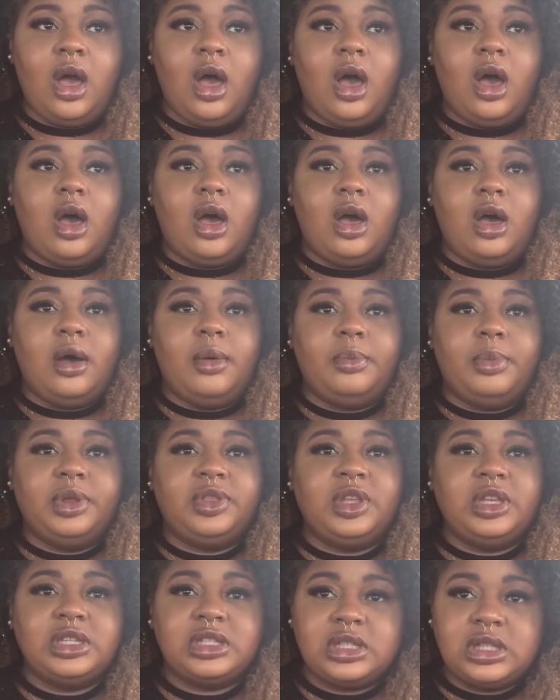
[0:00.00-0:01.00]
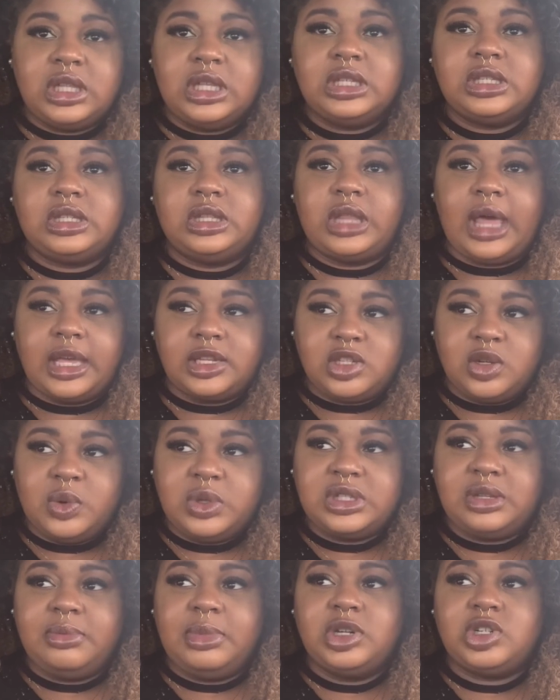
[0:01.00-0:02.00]
But these last 2
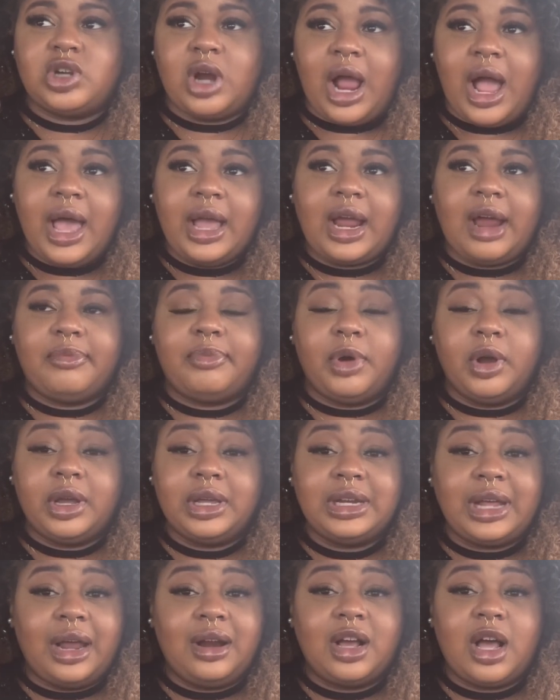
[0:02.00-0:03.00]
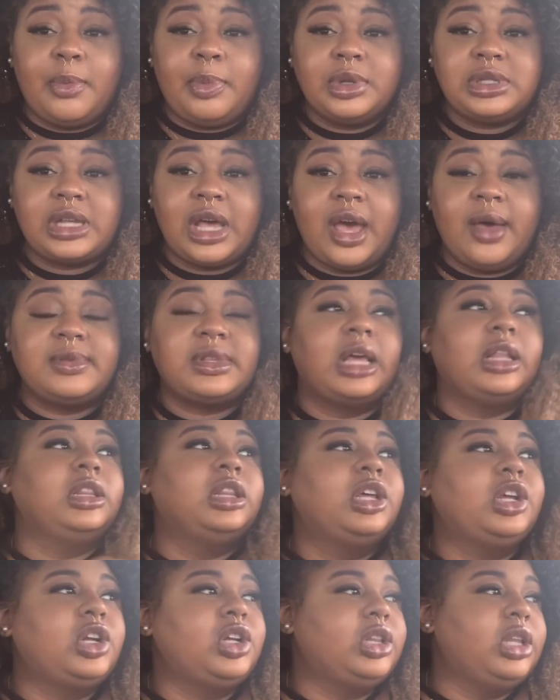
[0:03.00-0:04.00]
weeks have been trying. I've broken down a couple of times. I
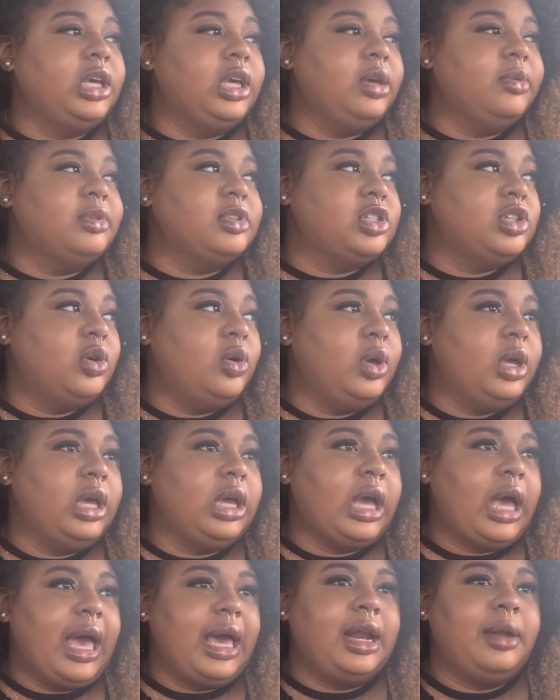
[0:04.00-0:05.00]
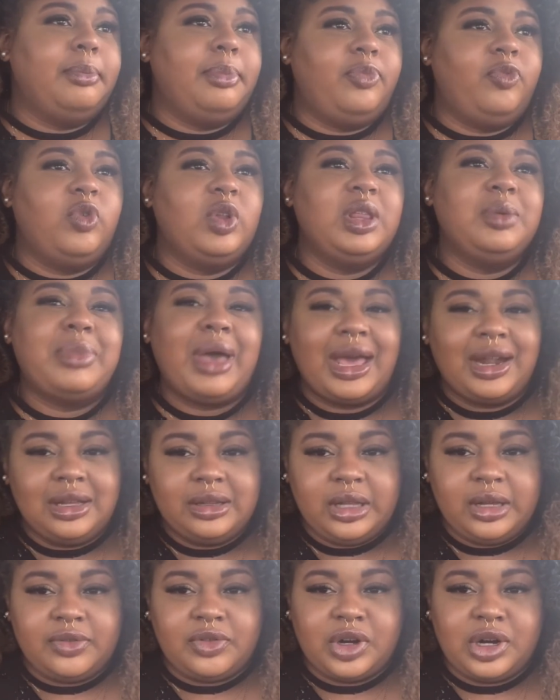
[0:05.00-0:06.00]
literally I had a really bad
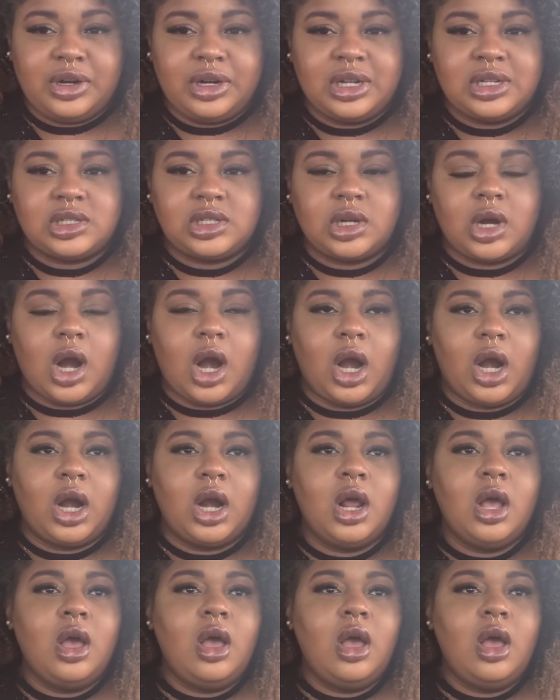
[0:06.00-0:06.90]
delivery on Instacart.